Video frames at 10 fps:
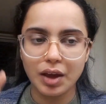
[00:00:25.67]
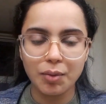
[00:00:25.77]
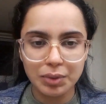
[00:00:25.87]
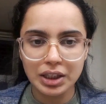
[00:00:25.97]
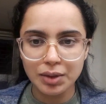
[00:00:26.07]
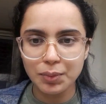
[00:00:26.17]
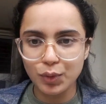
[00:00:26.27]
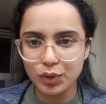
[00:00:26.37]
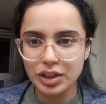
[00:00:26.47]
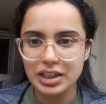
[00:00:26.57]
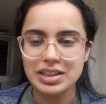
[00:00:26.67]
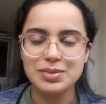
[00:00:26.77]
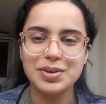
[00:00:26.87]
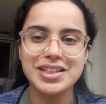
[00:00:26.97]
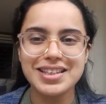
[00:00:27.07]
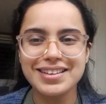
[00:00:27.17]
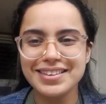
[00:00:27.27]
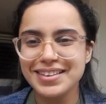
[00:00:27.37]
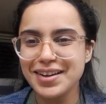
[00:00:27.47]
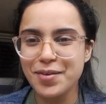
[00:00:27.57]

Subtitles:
Minibord is basically a